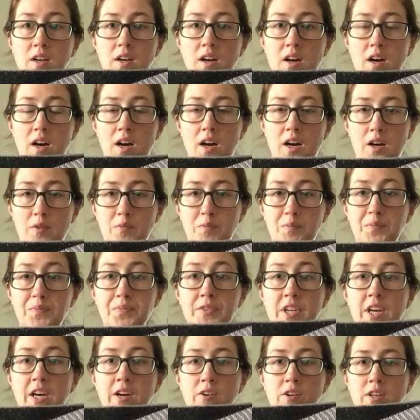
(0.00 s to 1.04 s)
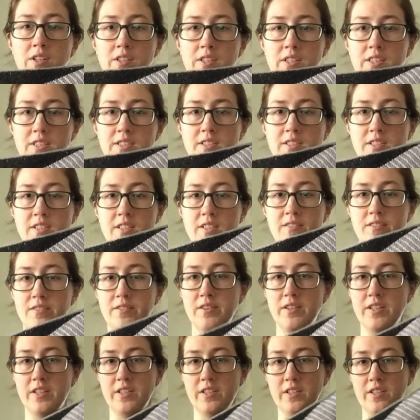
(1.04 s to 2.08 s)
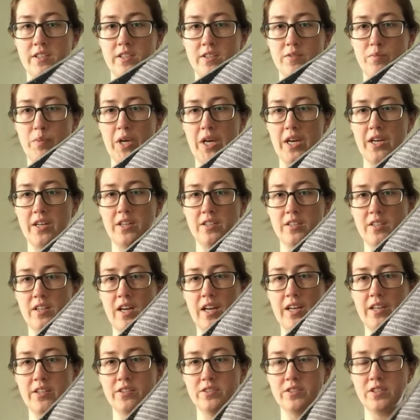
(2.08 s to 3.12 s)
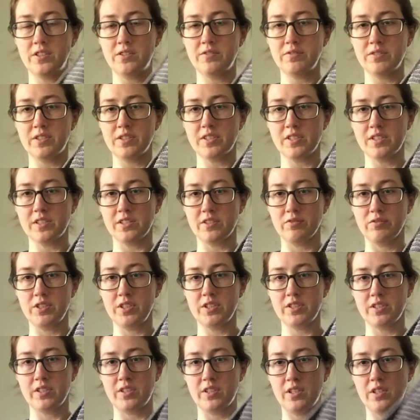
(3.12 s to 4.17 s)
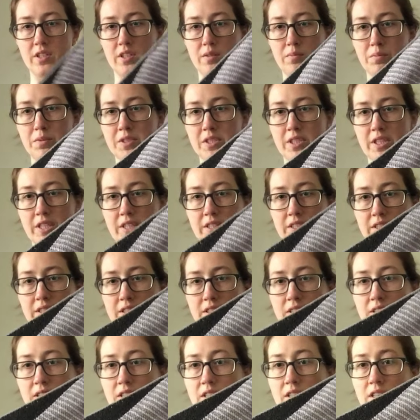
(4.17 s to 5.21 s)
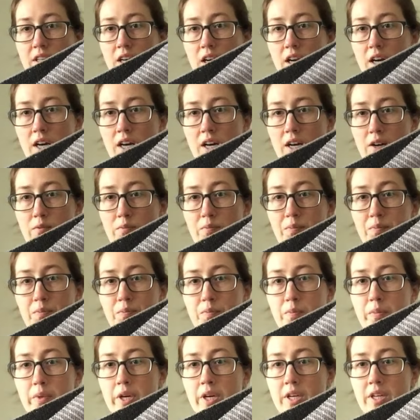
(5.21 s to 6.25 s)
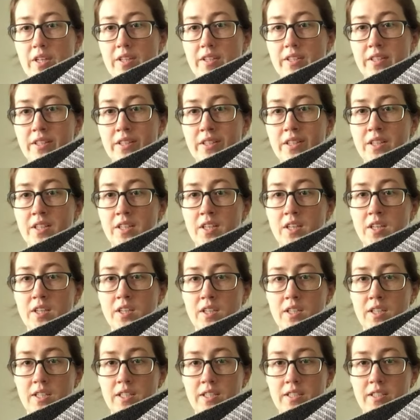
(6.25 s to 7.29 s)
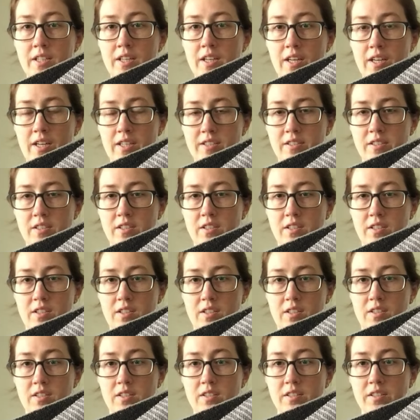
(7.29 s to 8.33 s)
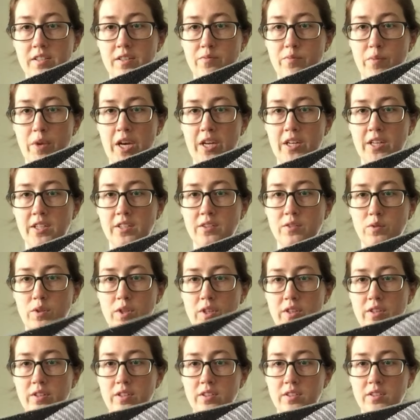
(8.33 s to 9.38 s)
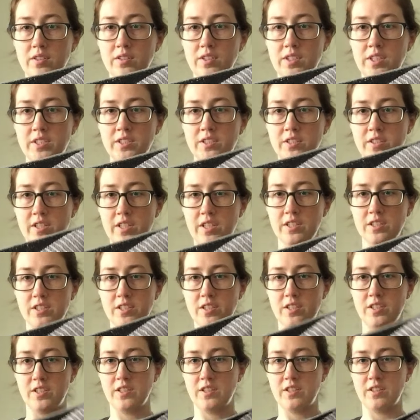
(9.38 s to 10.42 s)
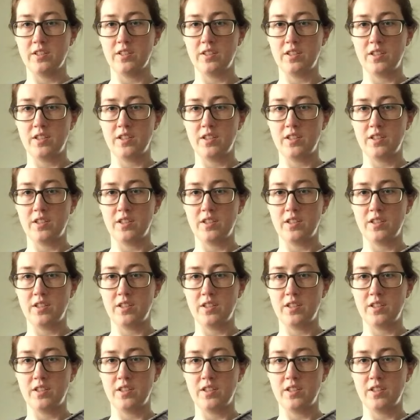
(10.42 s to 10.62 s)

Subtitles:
Now a nice thing in the pattern, I don't know if this is a recent update, but it has a schematic with each section